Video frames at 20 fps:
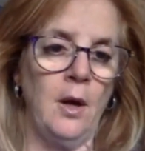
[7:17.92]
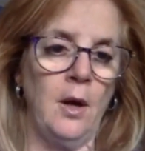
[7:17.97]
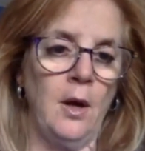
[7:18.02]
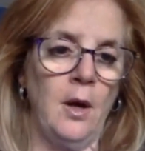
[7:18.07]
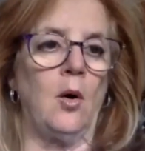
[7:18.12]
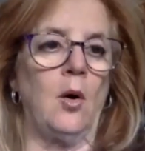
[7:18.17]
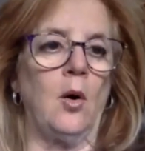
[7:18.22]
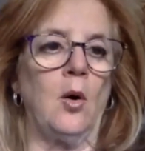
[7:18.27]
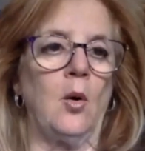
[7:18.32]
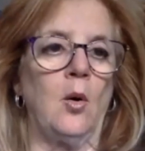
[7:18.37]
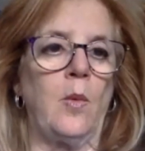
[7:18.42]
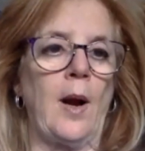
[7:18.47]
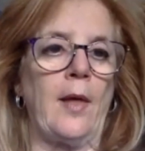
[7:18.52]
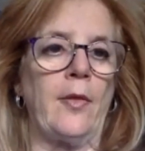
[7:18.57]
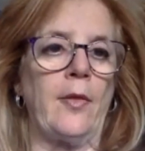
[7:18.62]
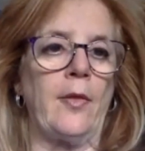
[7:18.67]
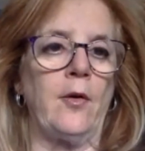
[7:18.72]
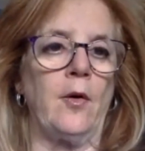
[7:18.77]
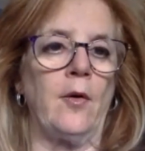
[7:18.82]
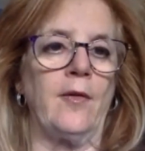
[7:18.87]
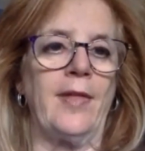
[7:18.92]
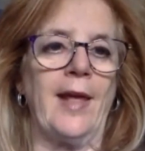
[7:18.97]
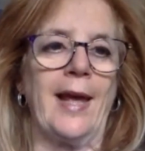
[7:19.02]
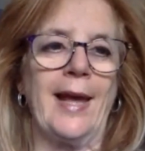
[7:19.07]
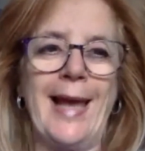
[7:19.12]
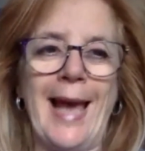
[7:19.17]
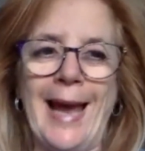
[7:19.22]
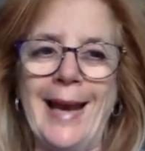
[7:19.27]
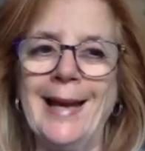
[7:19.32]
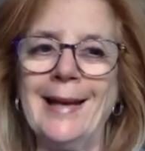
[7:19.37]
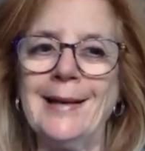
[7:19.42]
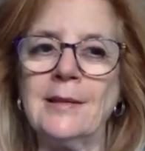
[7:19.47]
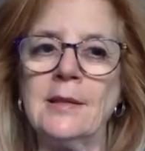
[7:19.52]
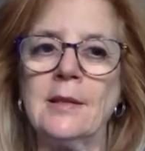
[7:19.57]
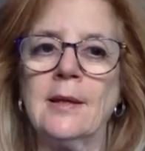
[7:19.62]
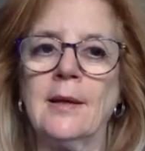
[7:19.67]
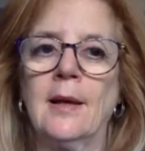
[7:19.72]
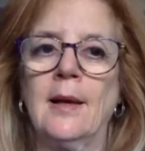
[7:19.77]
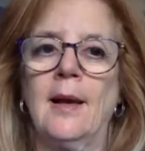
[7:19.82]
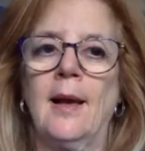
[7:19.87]
or whether they get it
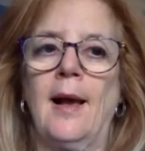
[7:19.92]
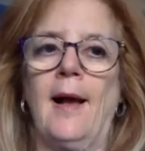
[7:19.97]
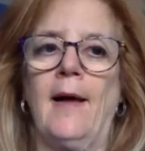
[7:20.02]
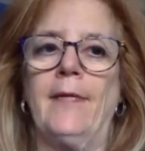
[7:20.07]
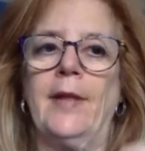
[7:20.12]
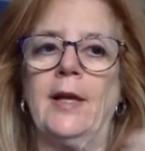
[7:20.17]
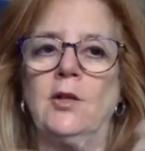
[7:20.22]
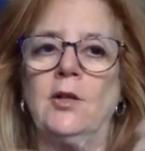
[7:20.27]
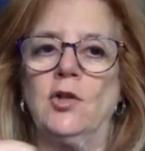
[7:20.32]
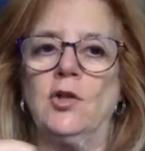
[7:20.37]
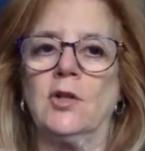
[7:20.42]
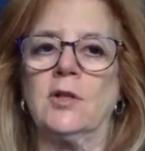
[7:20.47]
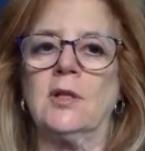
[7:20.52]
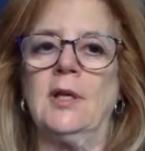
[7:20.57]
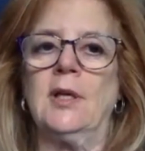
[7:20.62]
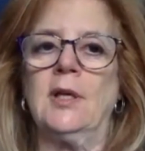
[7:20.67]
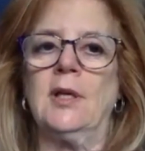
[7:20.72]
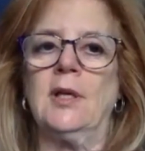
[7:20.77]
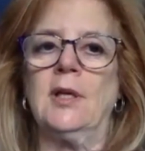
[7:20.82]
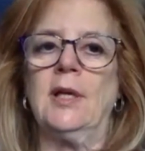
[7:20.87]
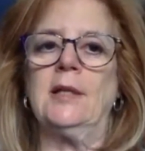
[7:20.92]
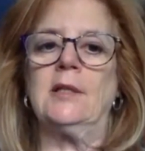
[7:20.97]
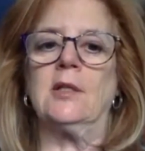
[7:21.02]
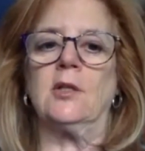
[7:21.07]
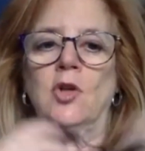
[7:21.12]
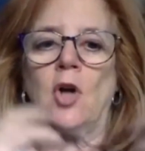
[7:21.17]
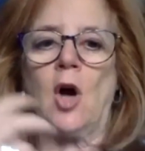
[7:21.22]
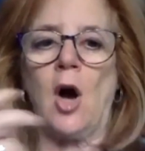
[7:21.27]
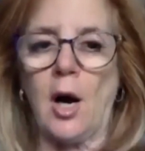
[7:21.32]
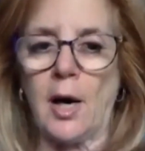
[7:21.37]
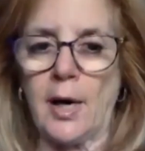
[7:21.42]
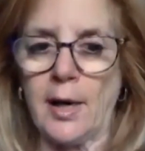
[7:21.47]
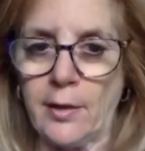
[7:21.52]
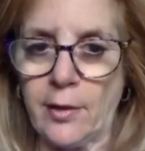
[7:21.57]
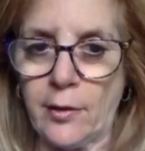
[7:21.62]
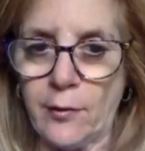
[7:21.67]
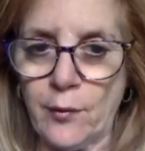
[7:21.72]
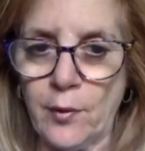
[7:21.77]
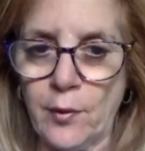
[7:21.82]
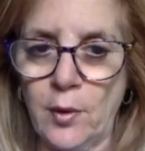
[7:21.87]
and they just need to talk it
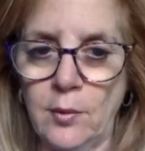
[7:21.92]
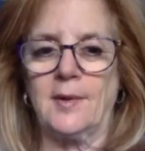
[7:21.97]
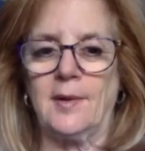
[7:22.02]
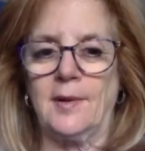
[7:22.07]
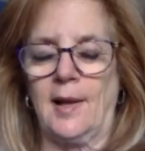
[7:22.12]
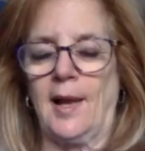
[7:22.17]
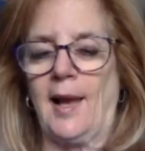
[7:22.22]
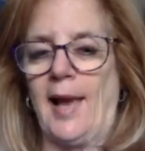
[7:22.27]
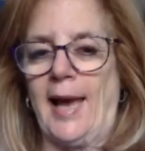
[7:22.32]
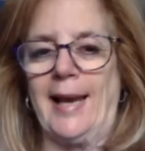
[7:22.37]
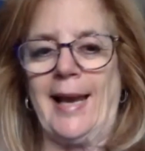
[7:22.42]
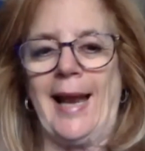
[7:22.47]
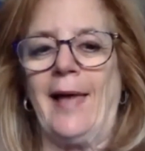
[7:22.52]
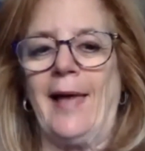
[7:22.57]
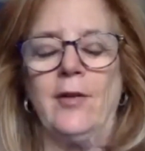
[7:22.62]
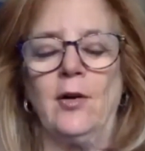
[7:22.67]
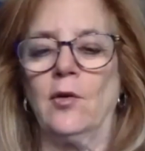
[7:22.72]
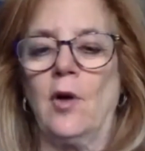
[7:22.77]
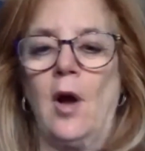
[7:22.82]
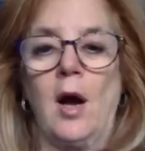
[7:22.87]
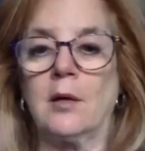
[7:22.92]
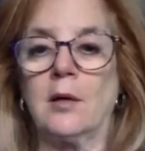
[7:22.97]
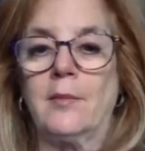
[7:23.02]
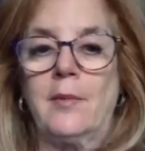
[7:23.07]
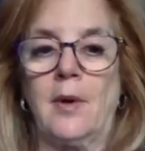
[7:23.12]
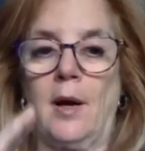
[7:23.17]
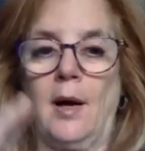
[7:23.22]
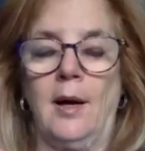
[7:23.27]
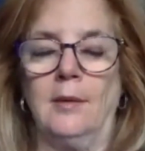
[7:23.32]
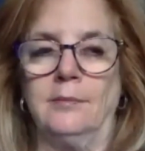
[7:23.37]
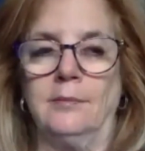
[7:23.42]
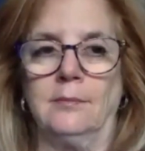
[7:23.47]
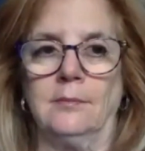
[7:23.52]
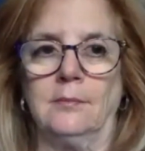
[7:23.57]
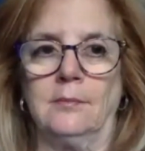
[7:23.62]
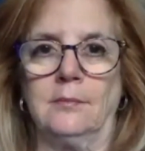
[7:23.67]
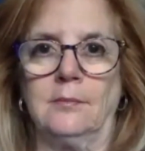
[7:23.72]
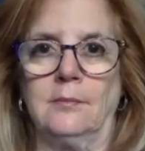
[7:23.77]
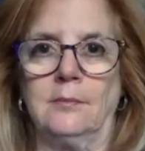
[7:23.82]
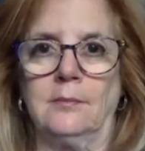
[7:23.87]
through. And they're not
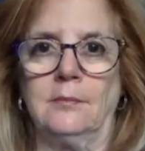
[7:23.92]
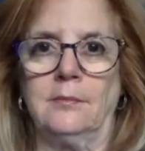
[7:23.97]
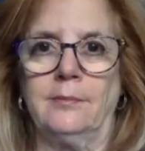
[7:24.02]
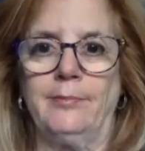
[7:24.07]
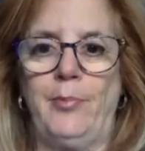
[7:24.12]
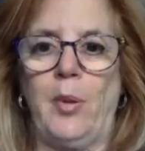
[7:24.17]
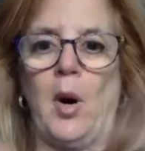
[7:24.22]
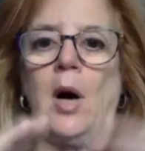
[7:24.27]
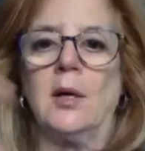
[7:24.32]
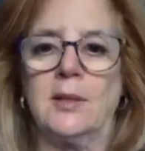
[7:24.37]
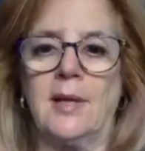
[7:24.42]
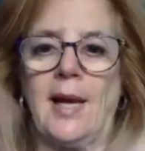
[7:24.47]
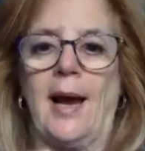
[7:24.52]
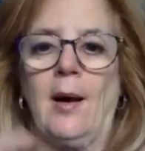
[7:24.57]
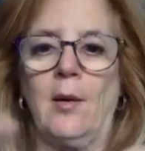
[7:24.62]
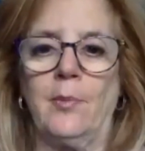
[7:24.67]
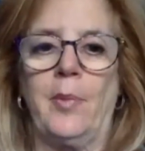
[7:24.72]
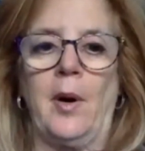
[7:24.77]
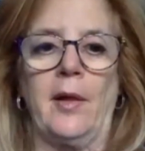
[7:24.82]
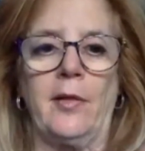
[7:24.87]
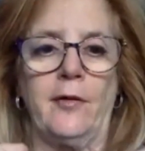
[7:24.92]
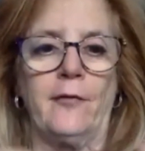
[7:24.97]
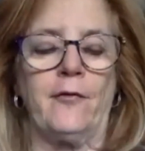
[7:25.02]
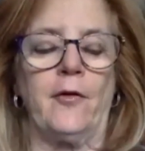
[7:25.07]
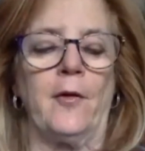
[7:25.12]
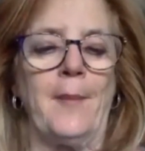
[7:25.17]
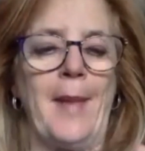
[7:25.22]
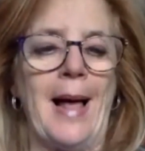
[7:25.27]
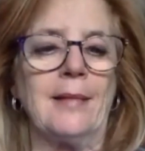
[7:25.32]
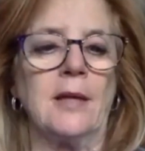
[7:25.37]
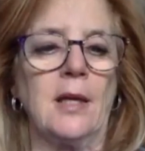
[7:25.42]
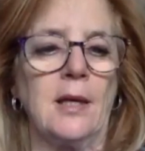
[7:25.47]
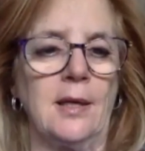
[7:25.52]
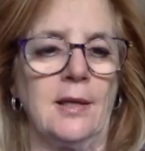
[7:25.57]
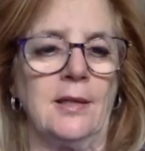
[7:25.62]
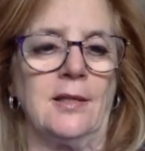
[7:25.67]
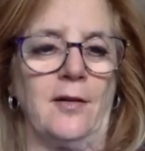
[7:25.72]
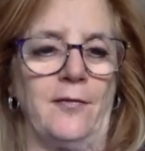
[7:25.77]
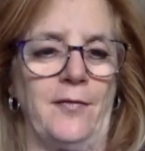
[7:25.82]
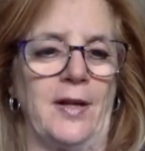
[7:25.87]
bogged down by the
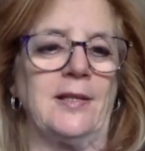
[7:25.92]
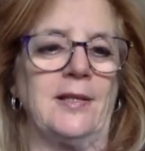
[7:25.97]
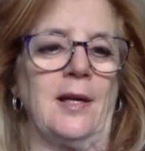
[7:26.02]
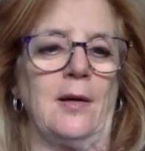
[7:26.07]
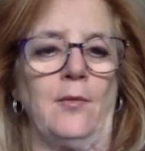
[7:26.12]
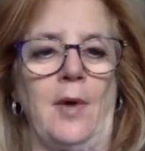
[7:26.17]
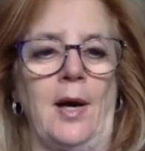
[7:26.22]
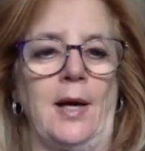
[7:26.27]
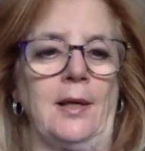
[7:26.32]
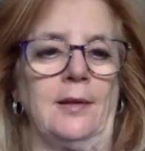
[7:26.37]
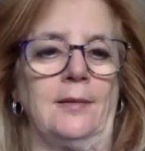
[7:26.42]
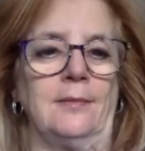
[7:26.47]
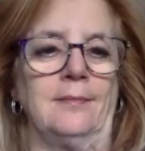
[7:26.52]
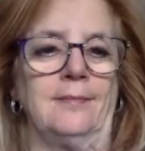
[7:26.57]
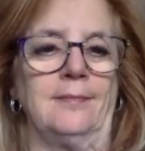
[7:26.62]
formalities of essay writing.